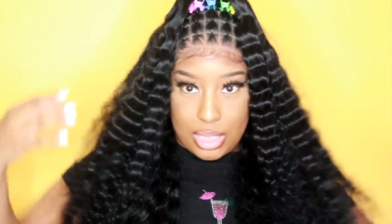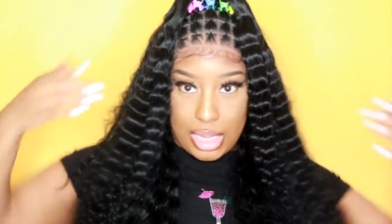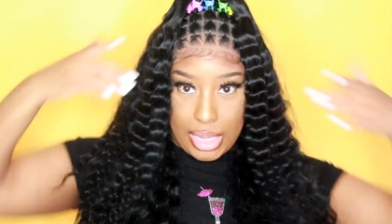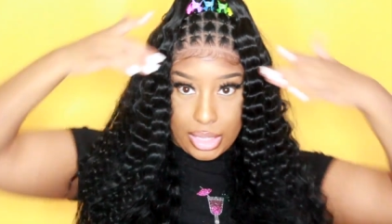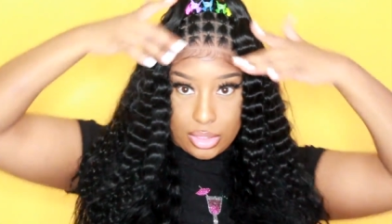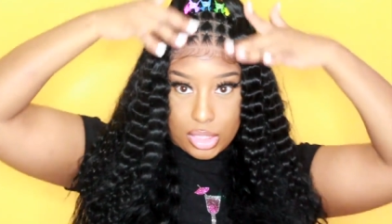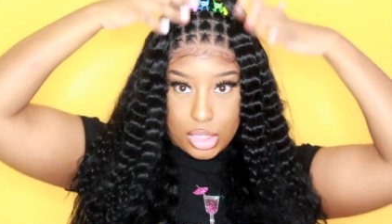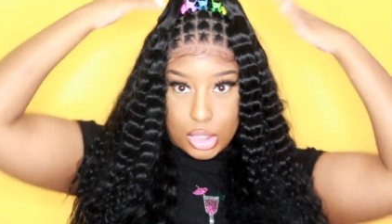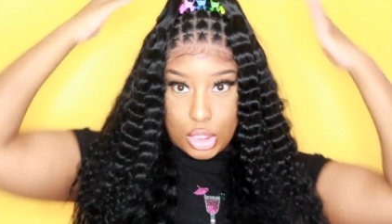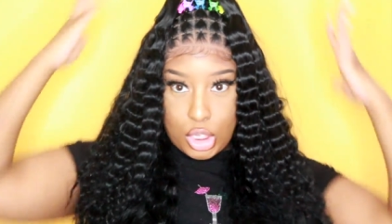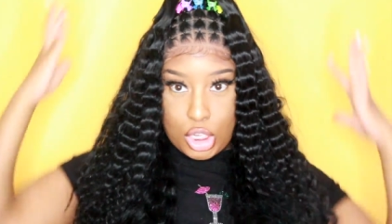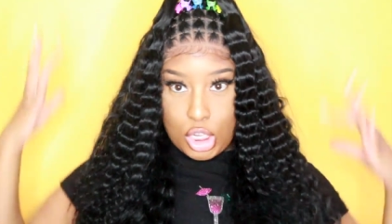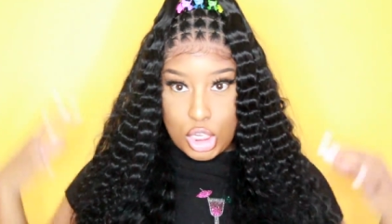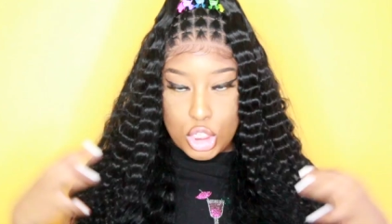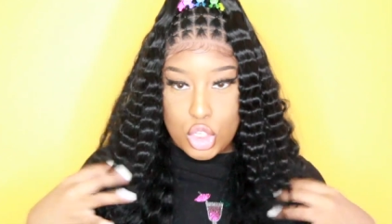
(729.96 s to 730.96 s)
and like the
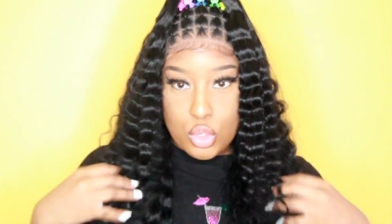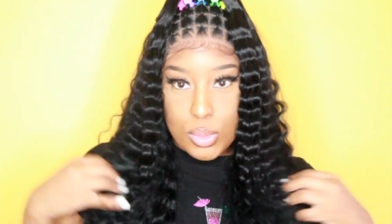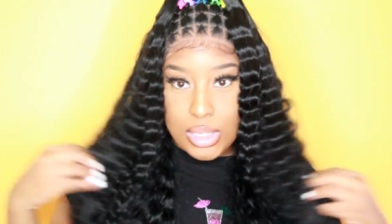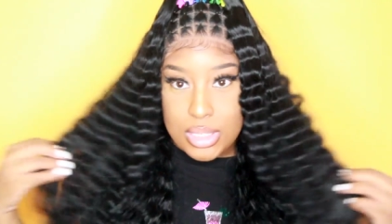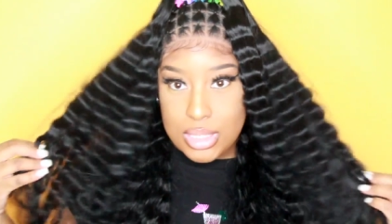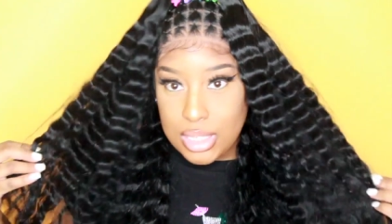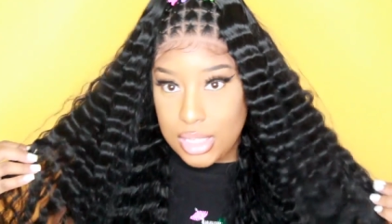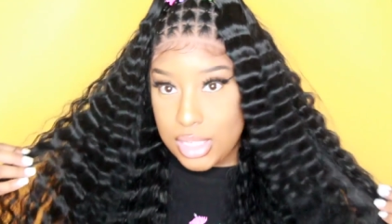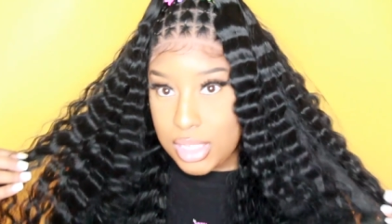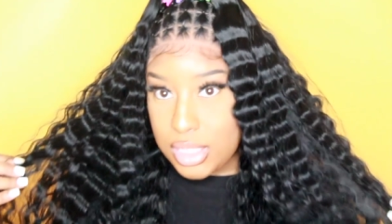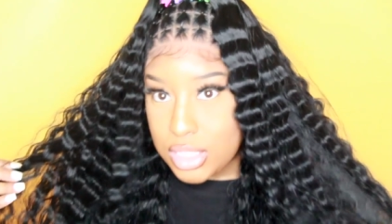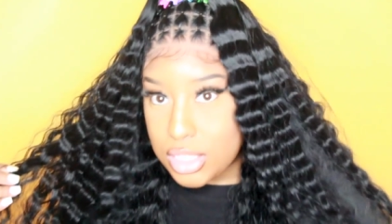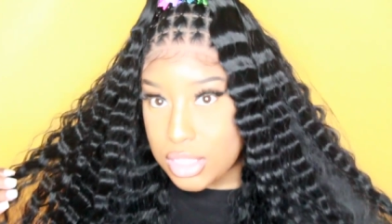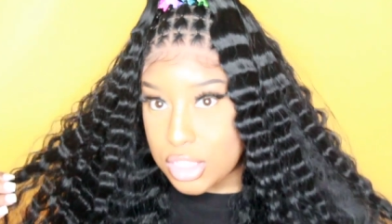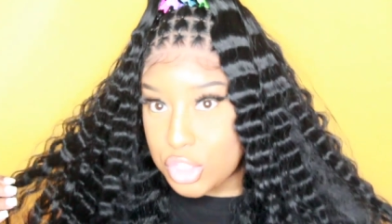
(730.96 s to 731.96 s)

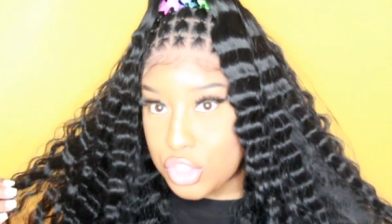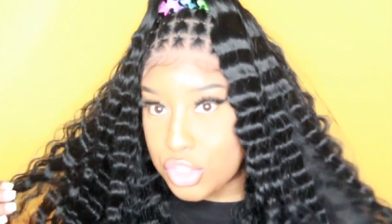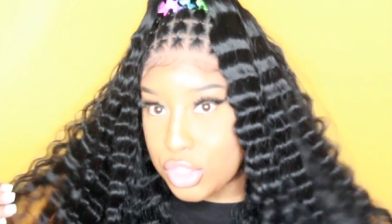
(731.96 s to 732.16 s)
twists.